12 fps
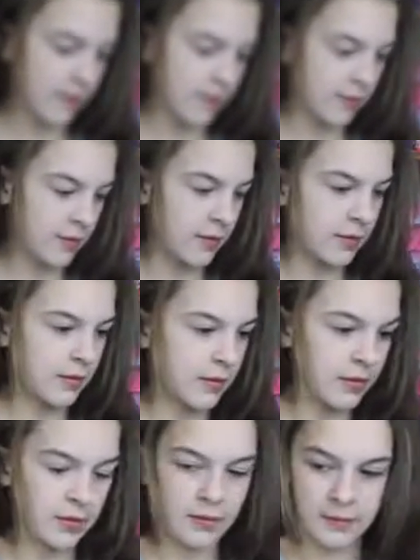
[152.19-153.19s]
might be good.
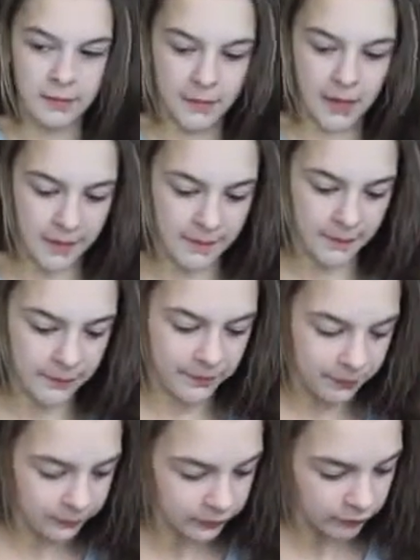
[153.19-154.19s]
Okay.
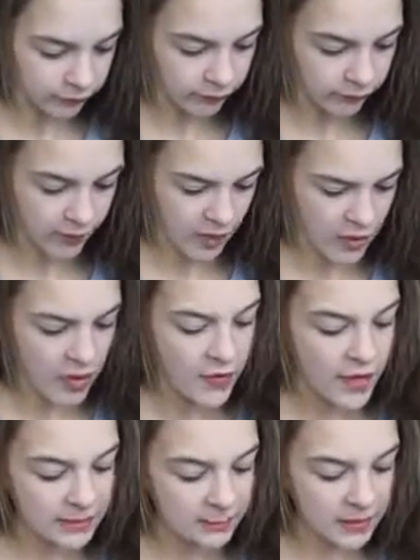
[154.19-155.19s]
So let's see.
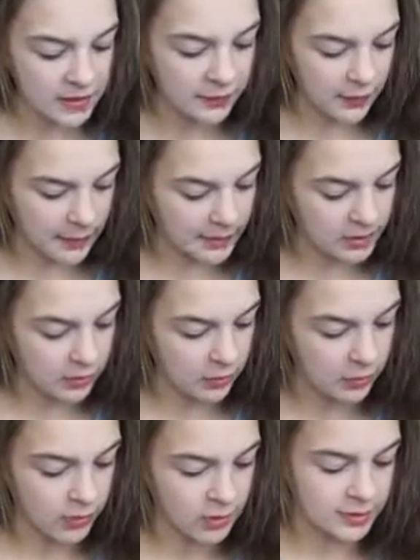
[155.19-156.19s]
This one's from
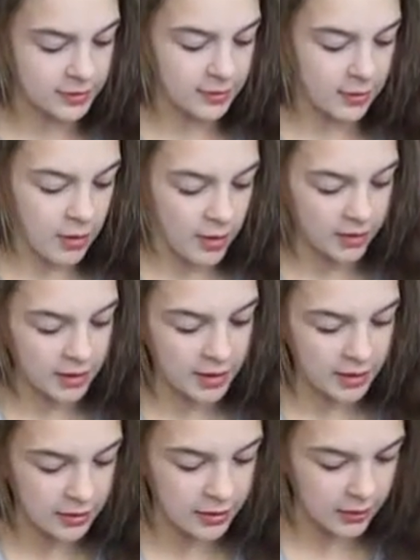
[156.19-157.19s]

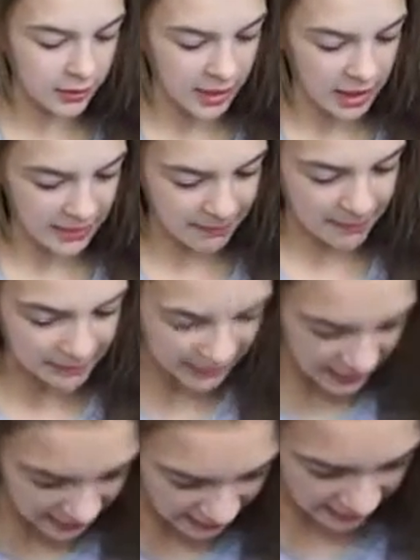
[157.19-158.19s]
Scotland, and her name is
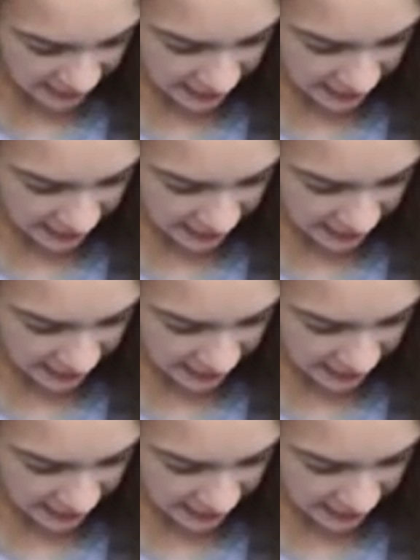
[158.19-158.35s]
okay